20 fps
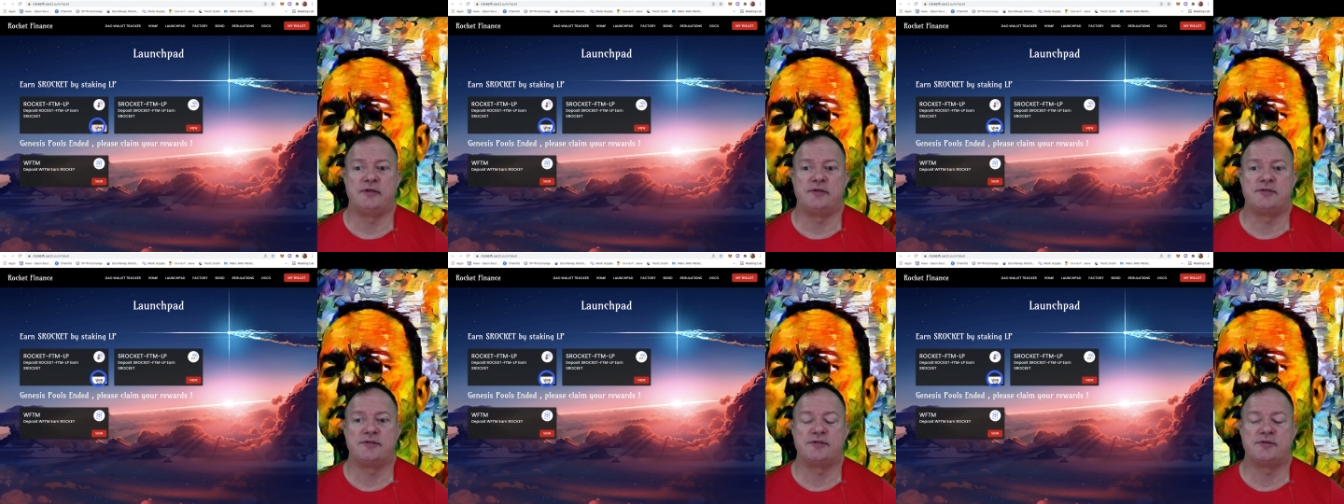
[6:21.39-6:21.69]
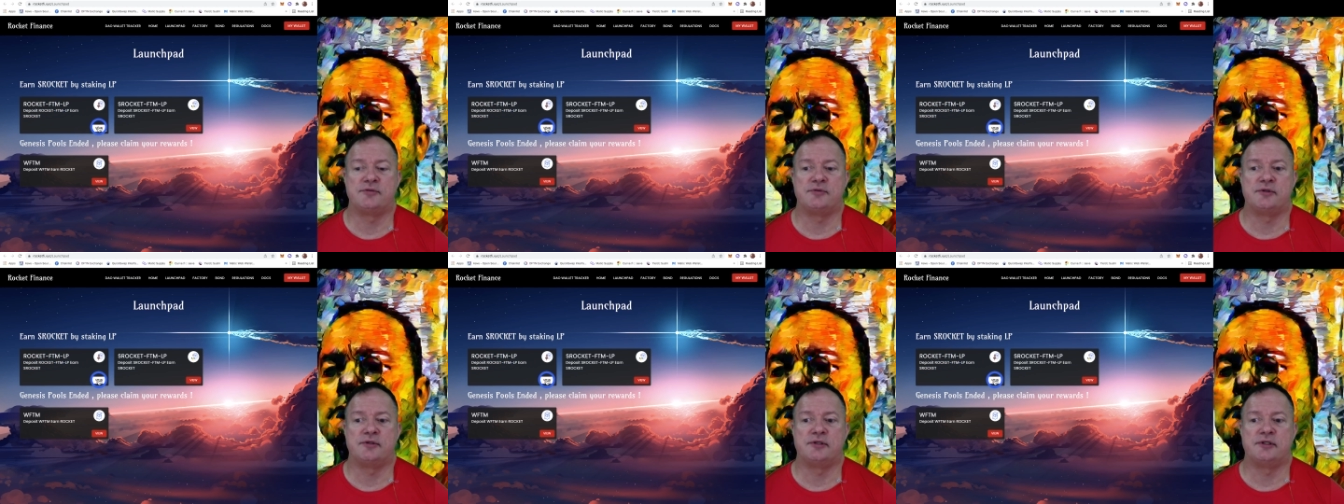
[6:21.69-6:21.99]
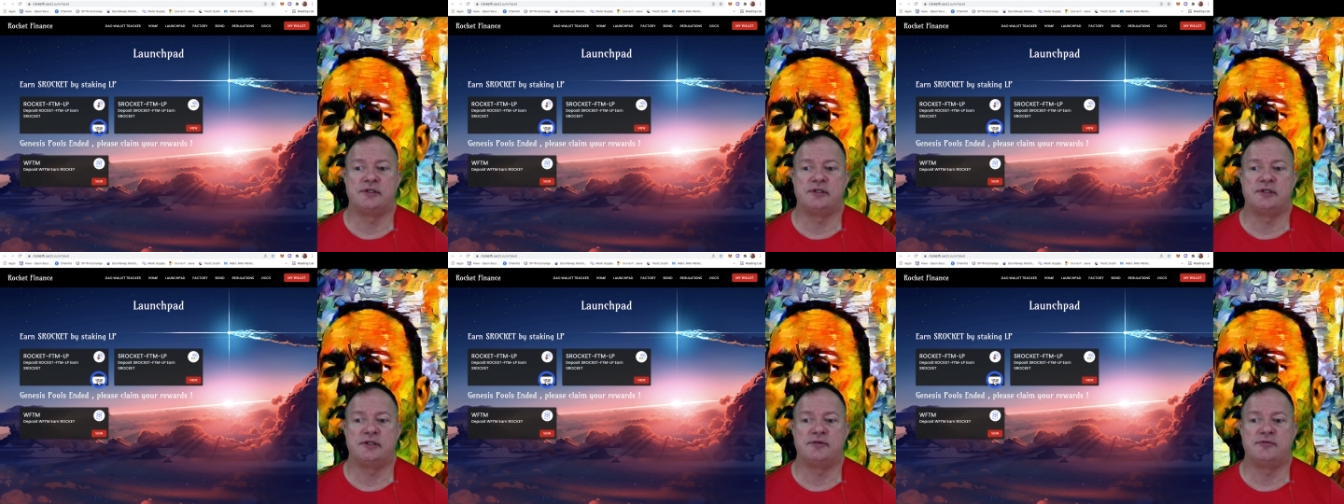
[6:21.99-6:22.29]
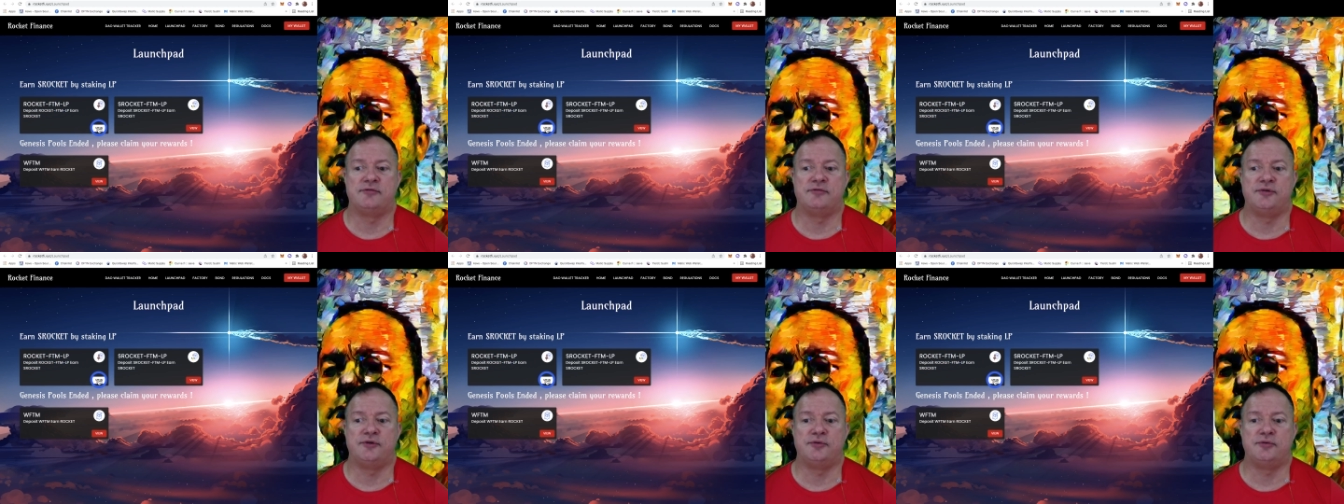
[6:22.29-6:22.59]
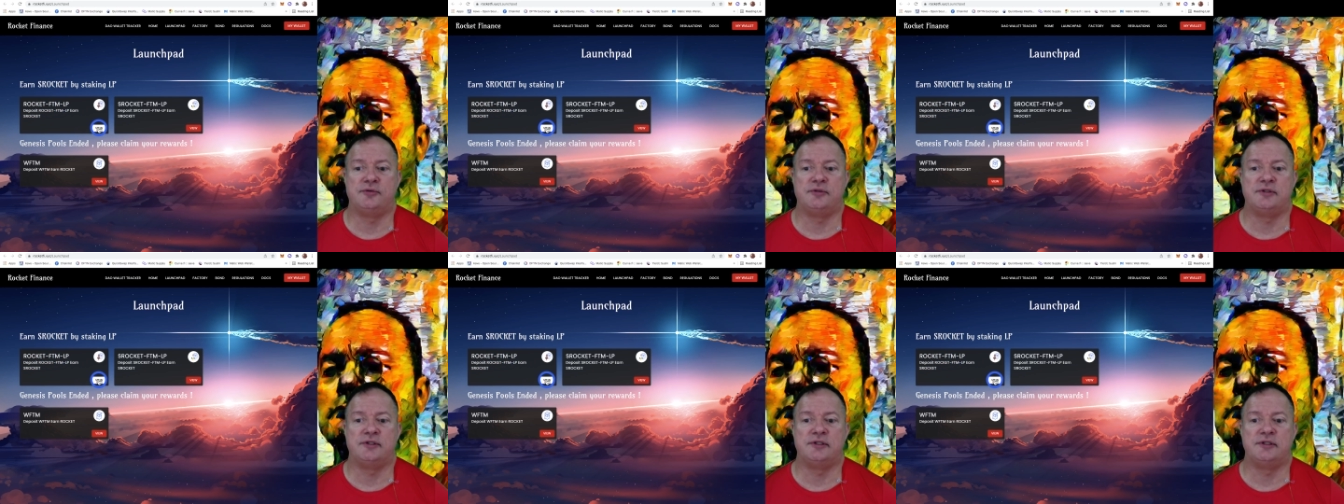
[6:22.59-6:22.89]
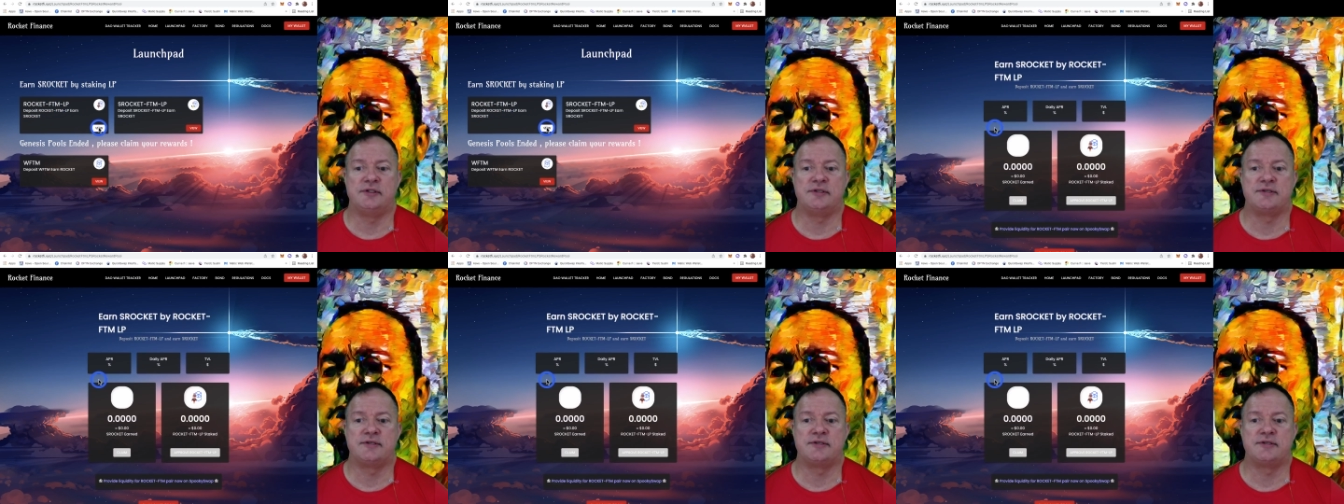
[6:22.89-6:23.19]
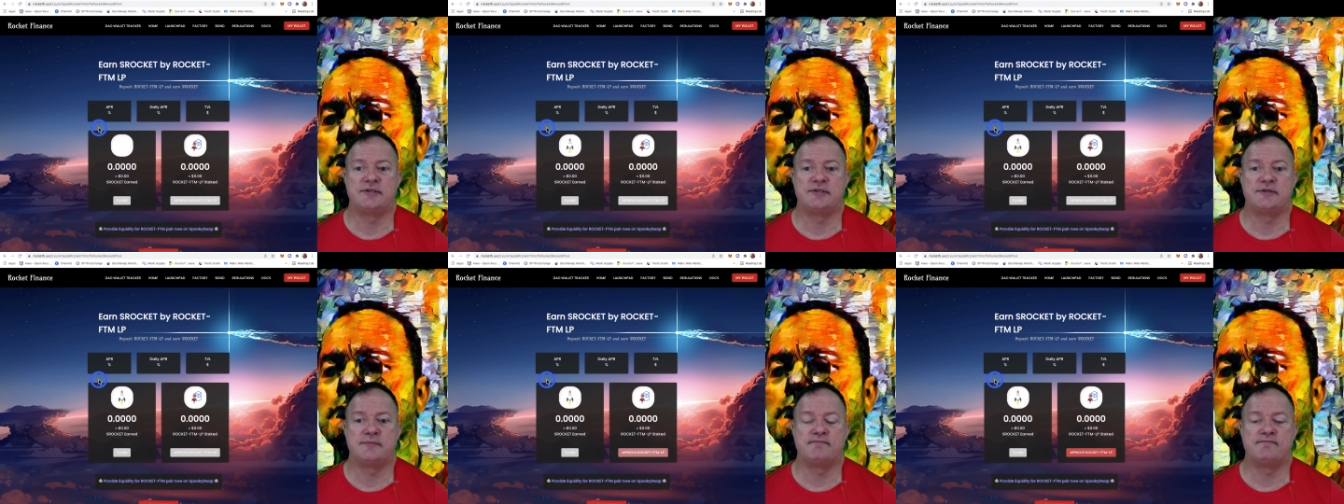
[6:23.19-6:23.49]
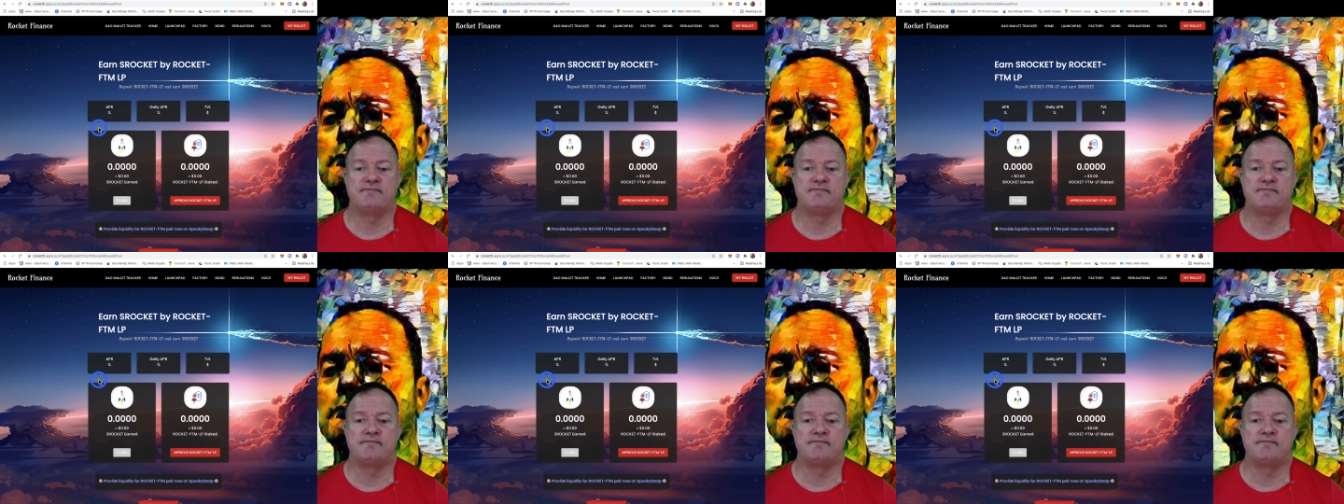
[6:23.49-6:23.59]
So we're going to click view on this.